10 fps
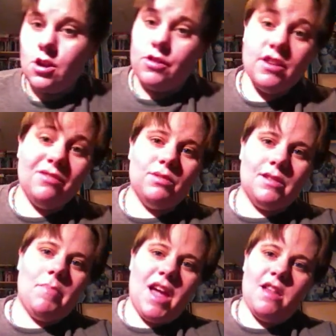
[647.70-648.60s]
now this was
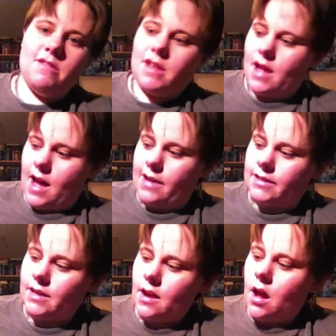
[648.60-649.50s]
the pain in the
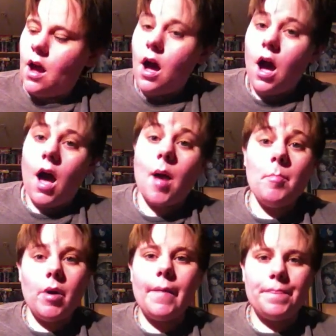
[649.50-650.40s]
ass. I
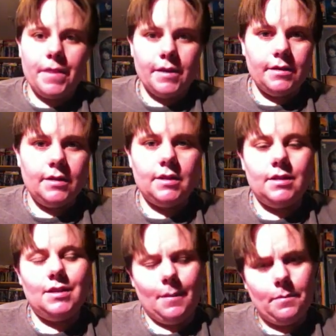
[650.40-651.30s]
bought this
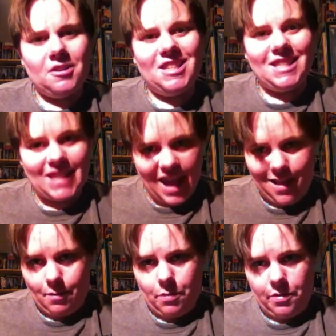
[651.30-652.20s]
December
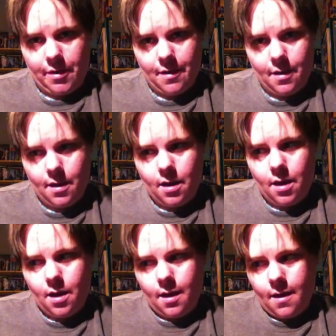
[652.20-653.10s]
10th,
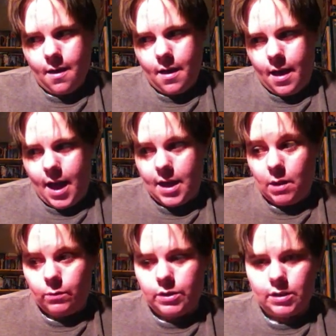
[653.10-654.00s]
and
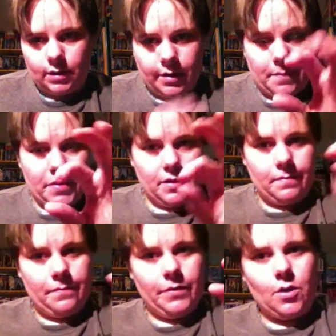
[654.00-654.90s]
it was, the
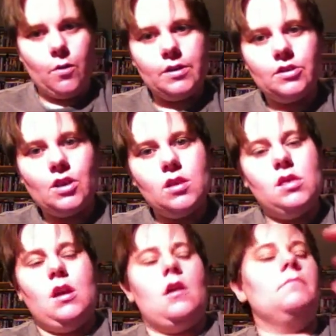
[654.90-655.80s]
notice
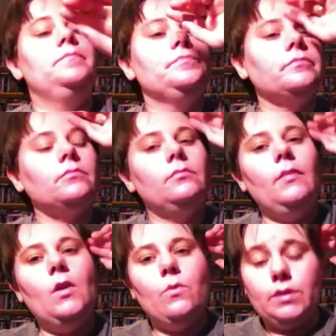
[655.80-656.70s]
on there
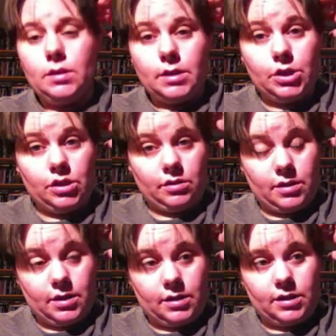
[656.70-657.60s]
was
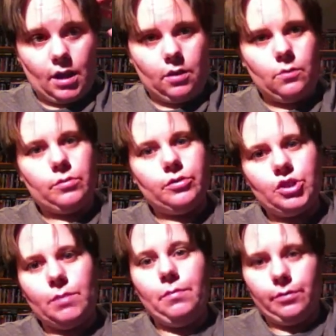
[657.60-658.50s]
the seller will
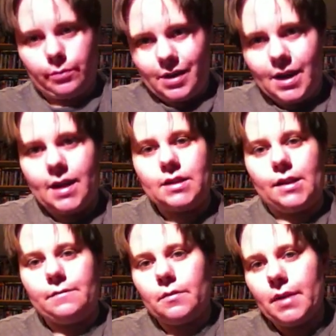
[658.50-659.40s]
ship 3 days
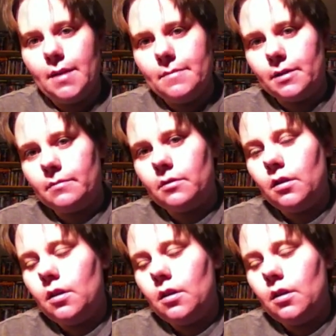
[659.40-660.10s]
after payment.